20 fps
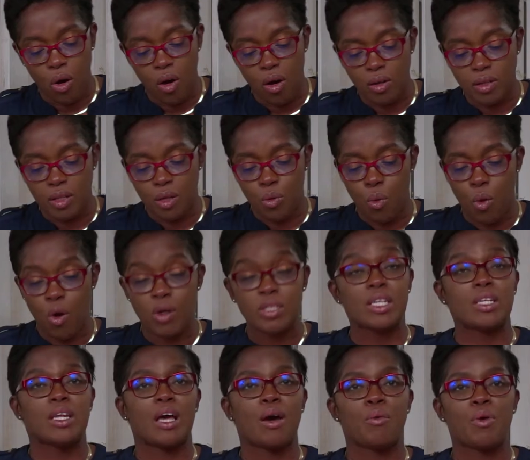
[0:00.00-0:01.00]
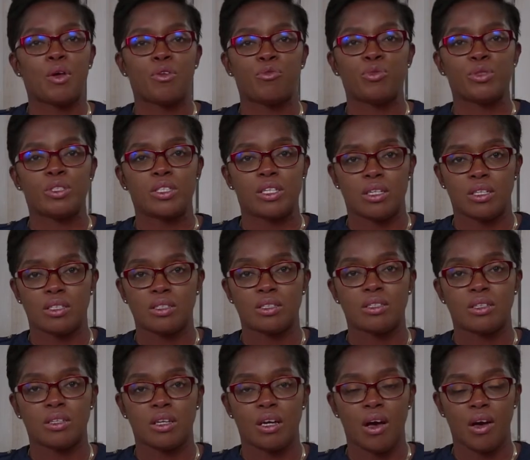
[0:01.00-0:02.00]
all the water that we are putting
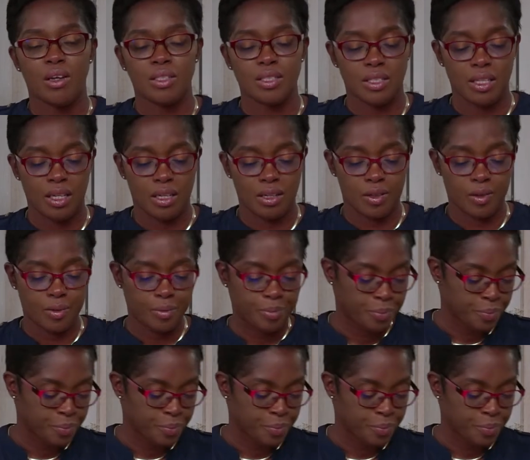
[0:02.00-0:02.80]
into the container.